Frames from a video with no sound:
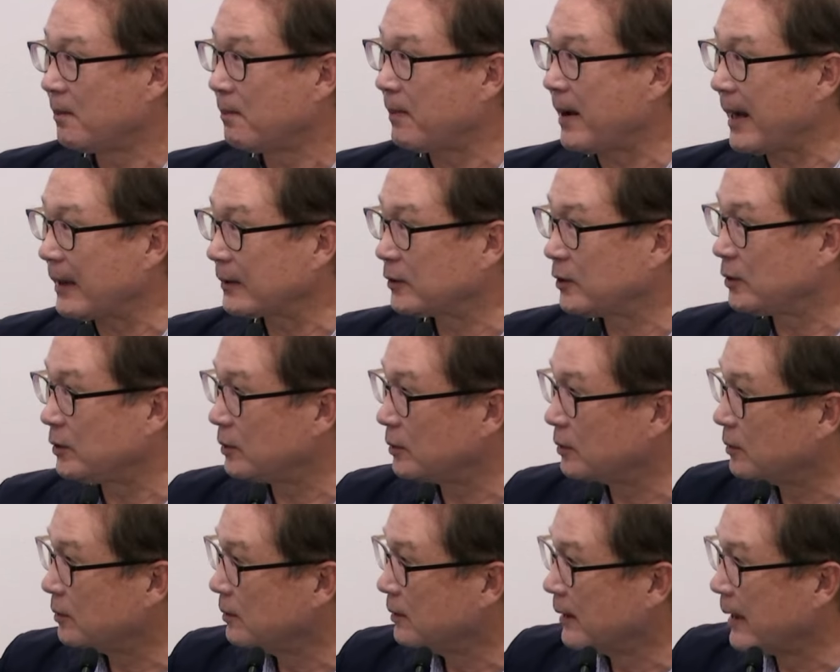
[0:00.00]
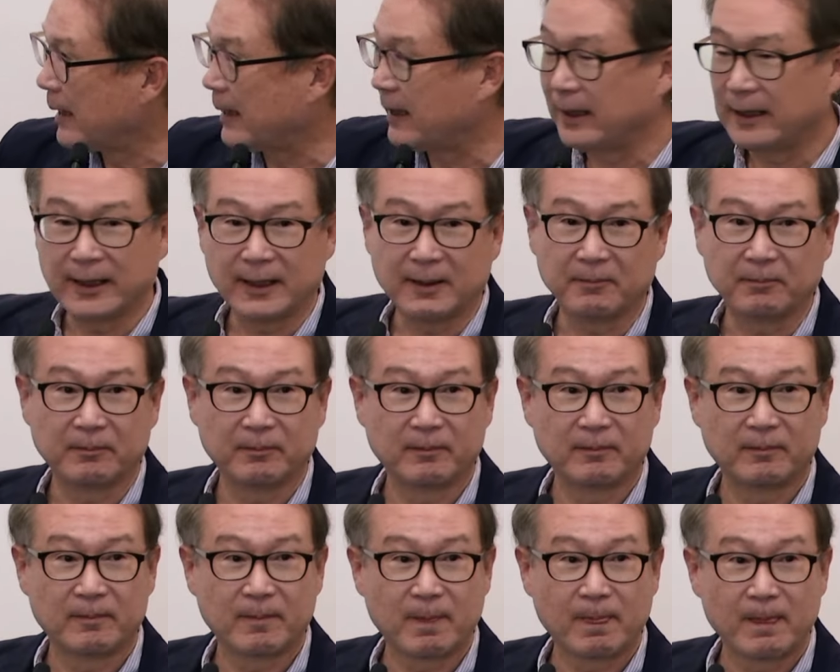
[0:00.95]
back to LLM.
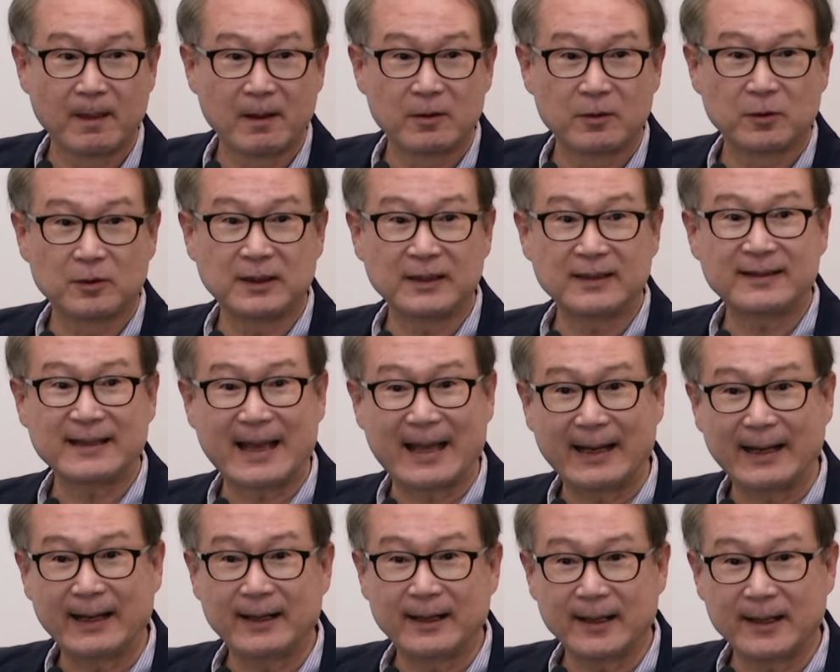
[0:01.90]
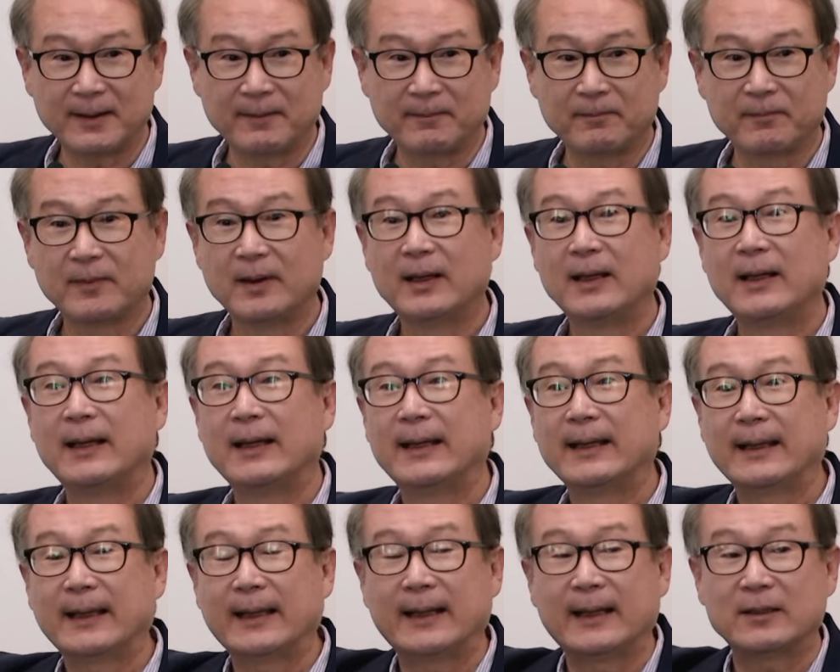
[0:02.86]
So this LLM
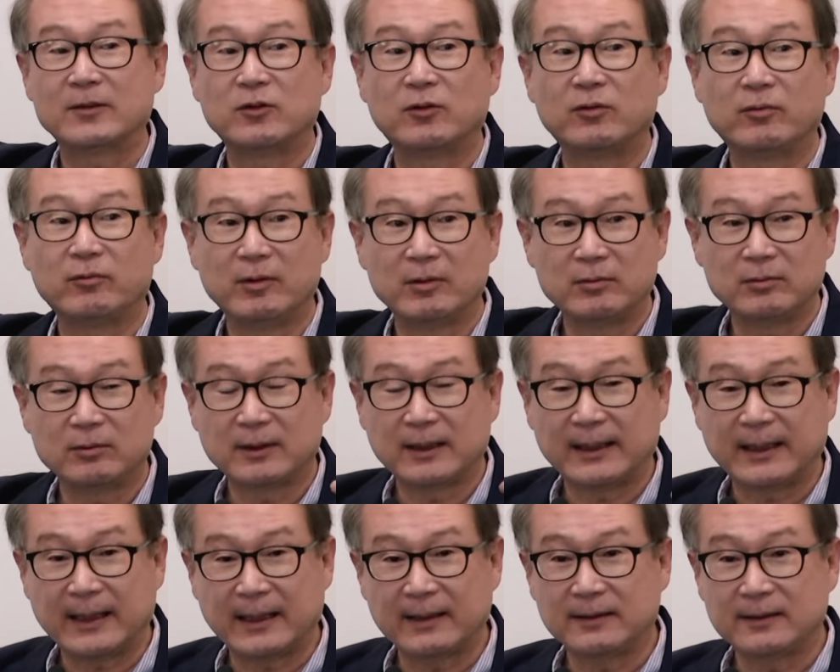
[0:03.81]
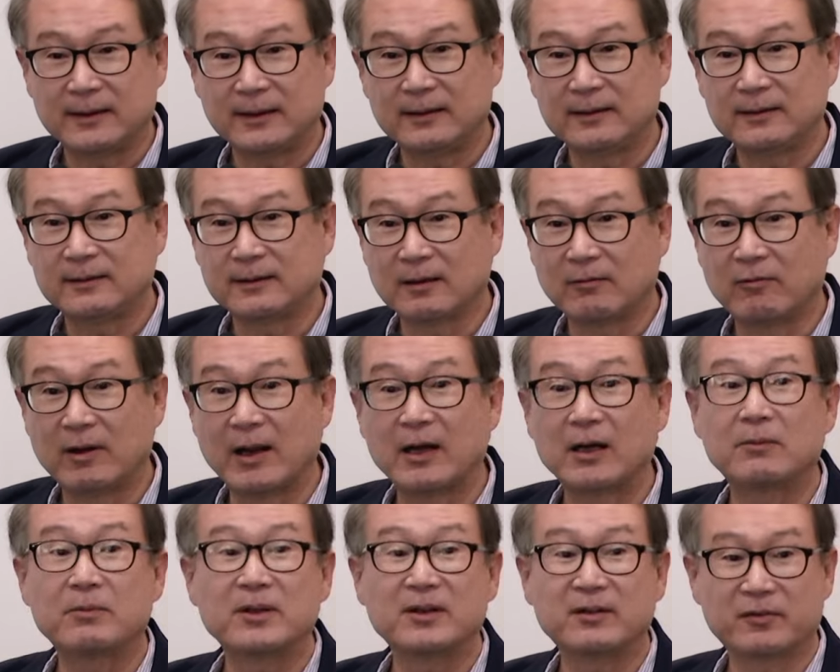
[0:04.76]
can actually get this
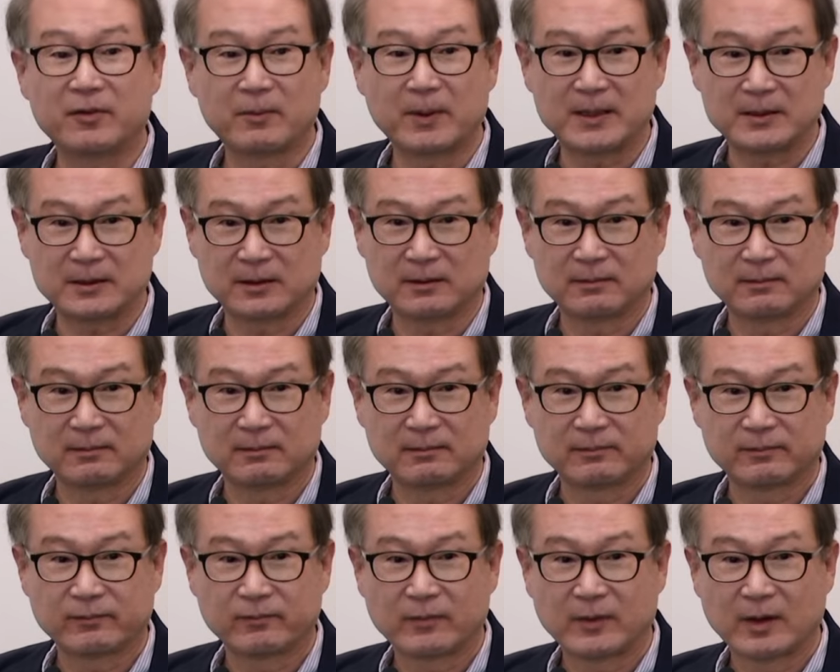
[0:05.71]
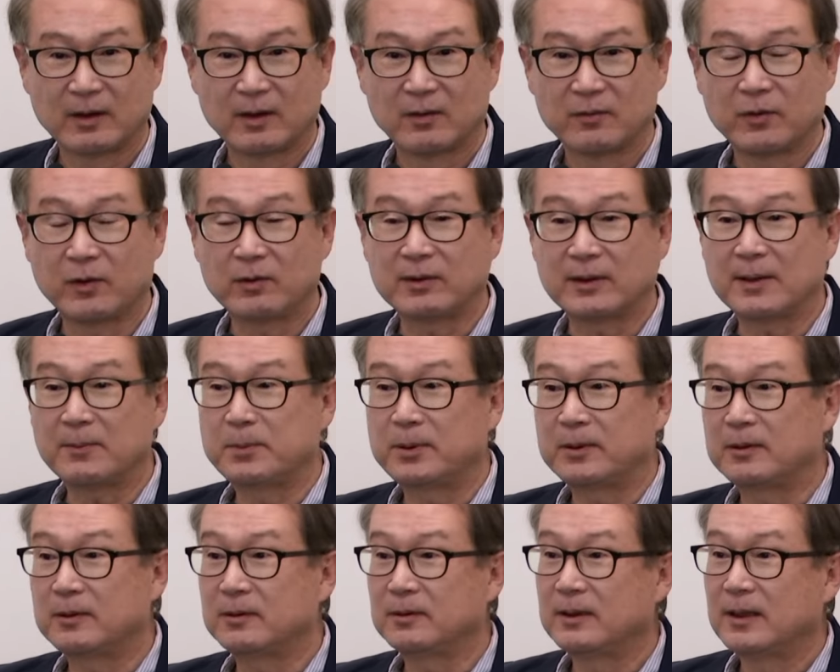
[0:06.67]
relevant information. For
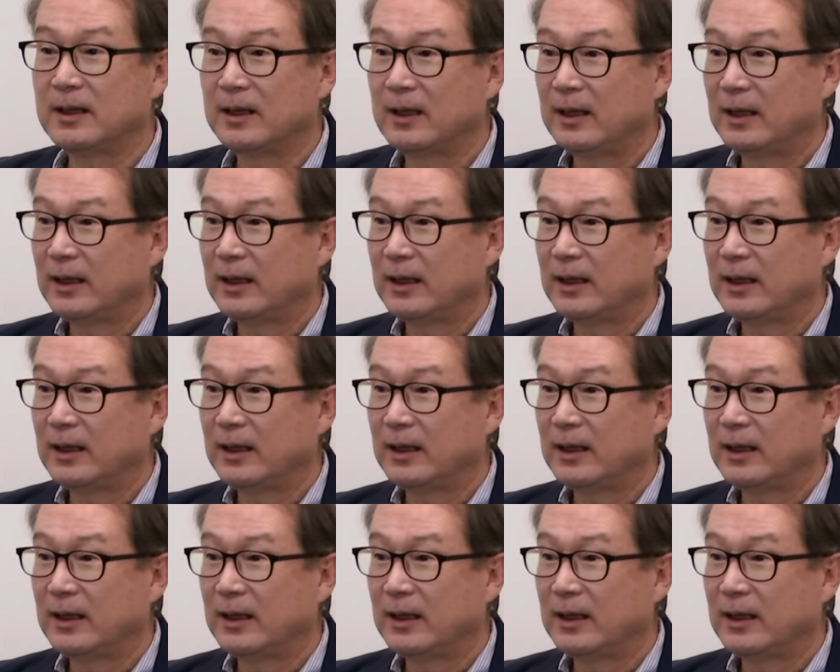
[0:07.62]
example,